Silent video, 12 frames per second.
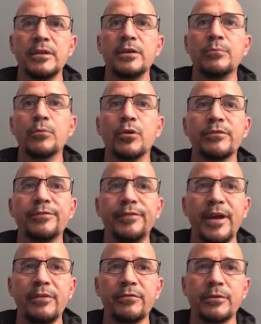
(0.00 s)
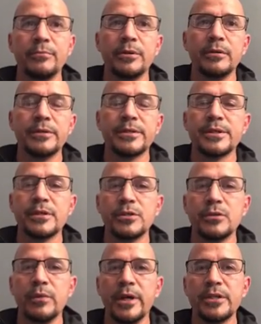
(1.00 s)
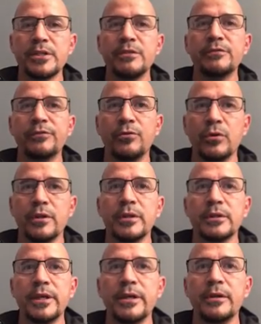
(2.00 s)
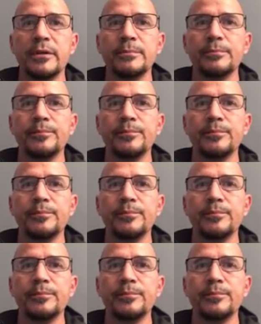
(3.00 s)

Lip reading: the more favorable the situation for the leader.